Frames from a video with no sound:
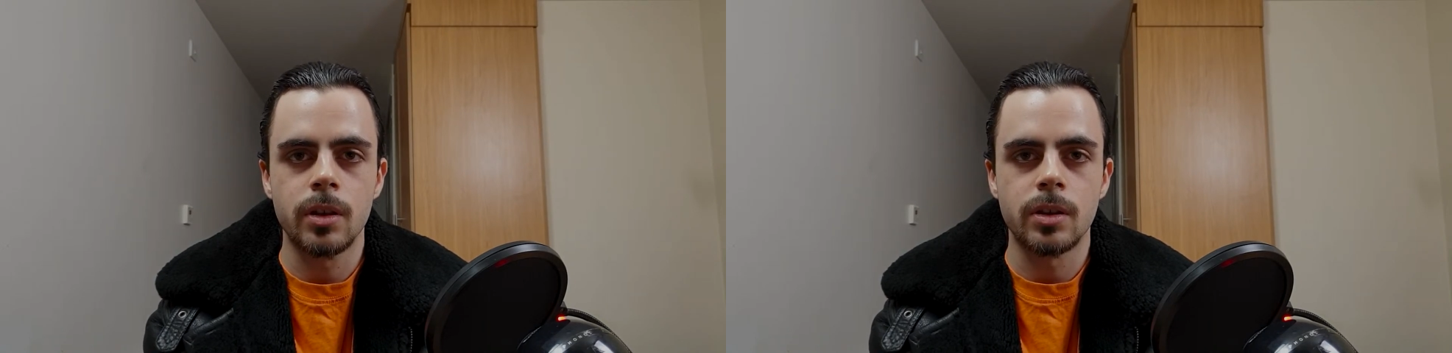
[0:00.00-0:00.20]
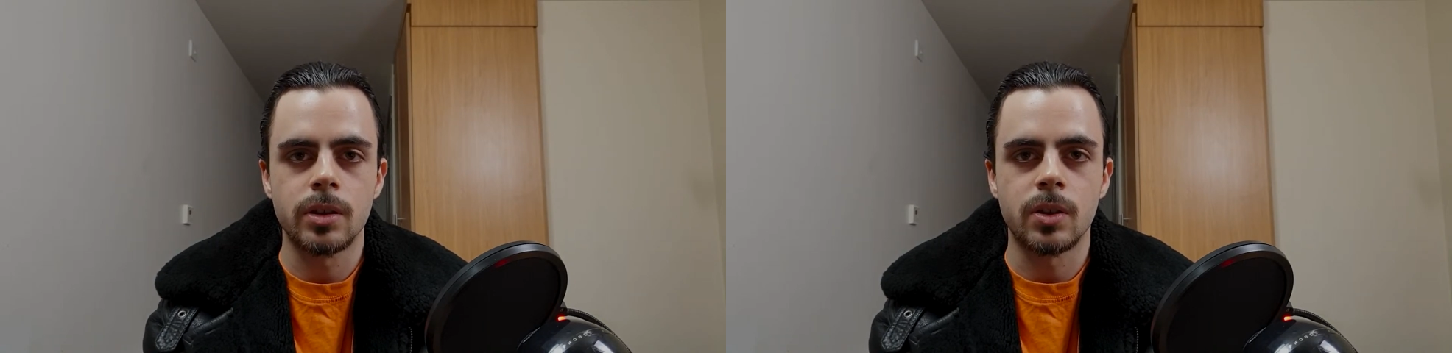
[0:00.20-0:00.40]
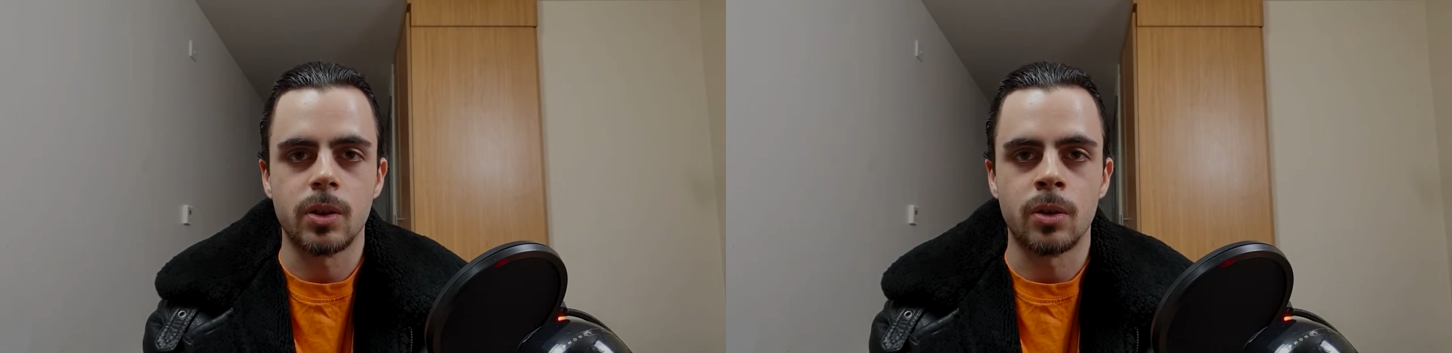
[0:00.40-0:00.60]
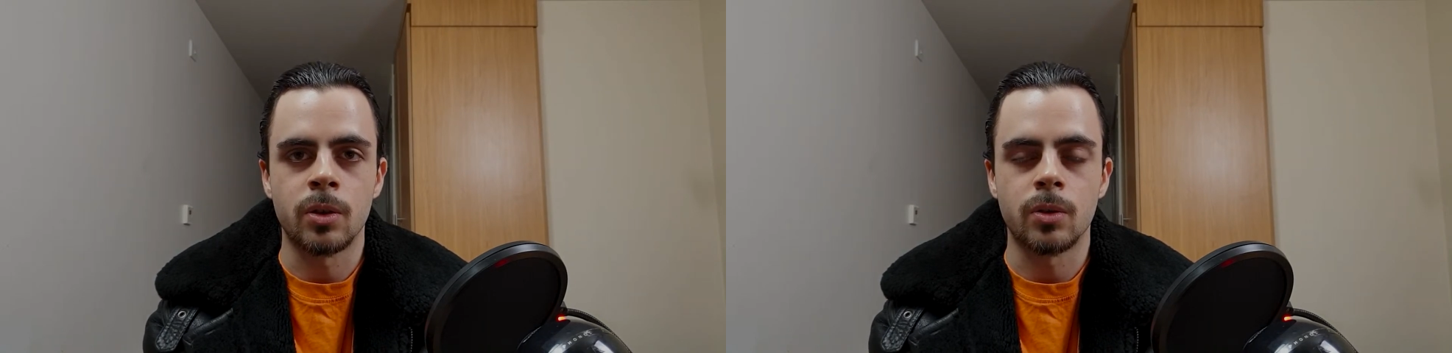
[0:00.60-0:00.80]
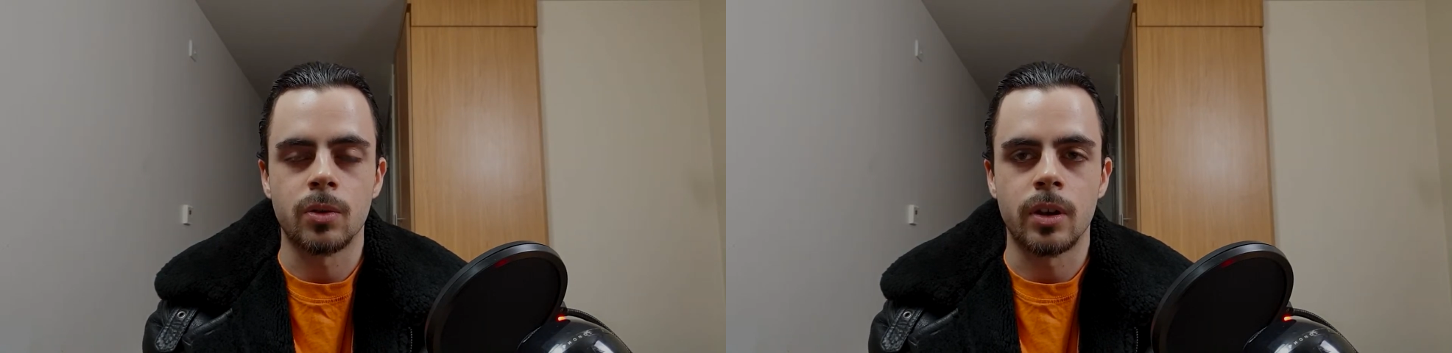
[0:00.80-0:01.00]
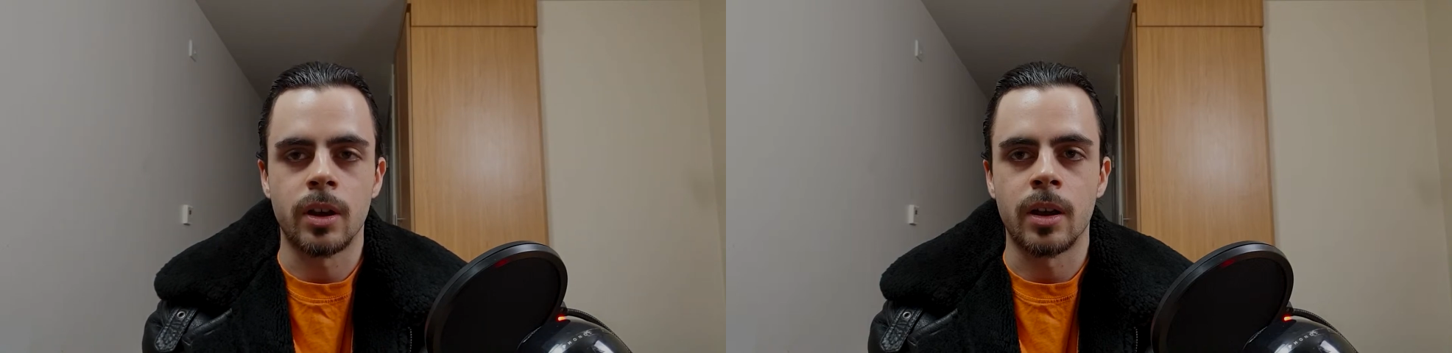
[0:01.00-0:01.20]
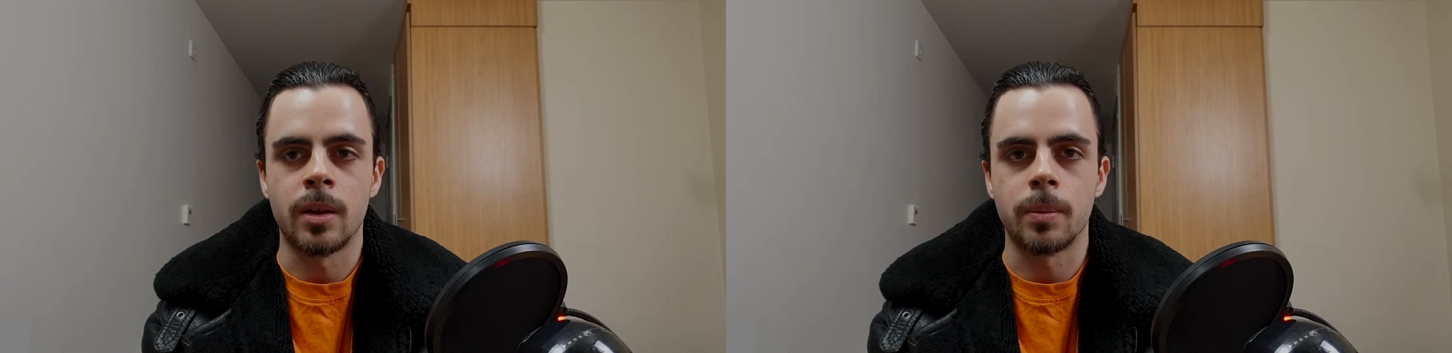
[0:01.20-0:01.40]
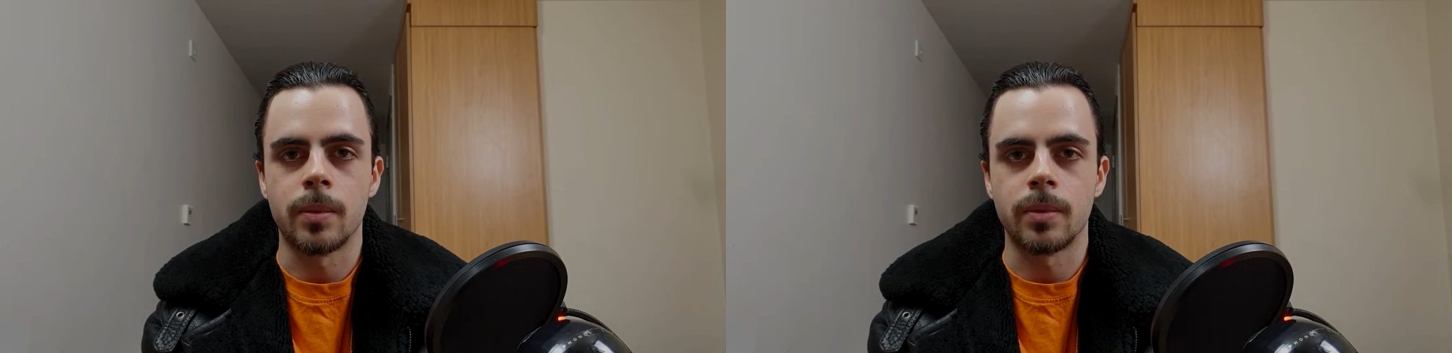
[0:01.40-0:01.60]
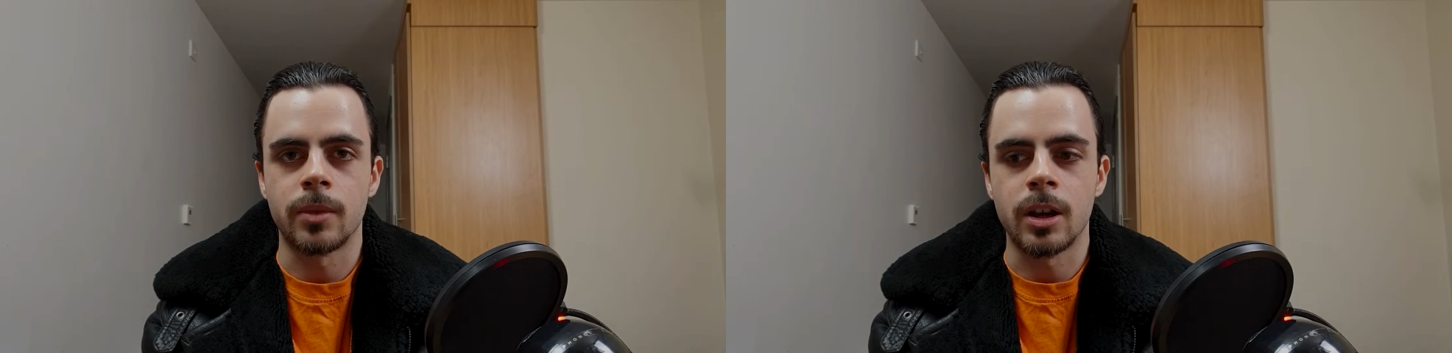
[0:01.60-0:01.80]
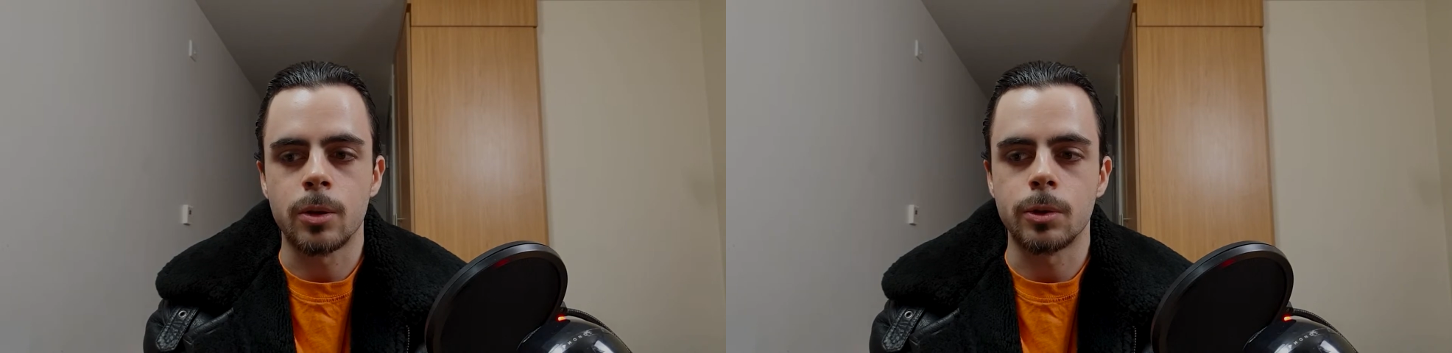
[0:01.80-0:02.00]
so the
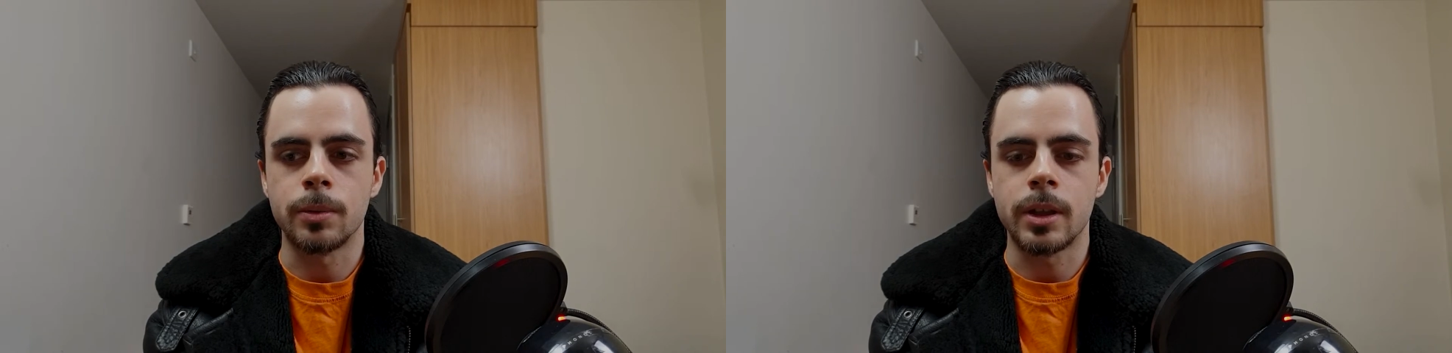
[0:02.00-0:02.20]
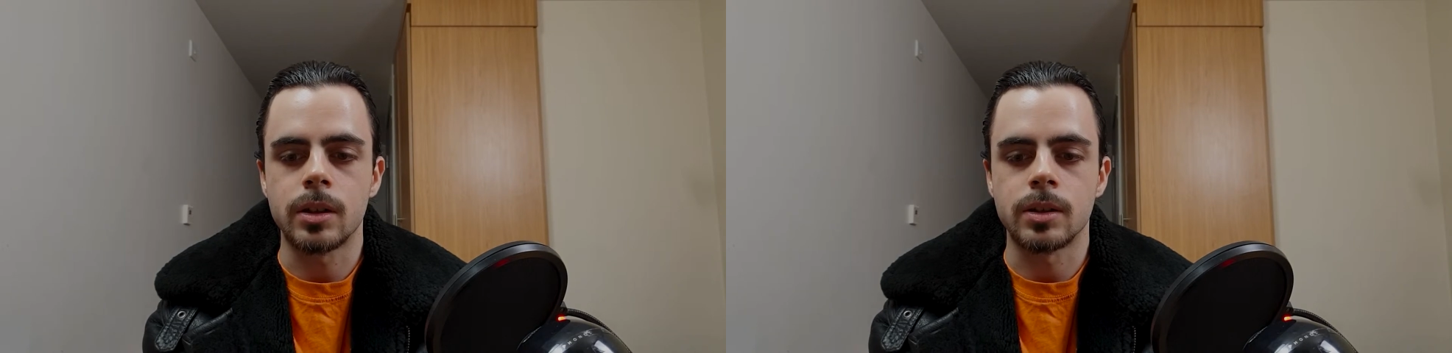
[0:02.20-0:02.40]
liquid metal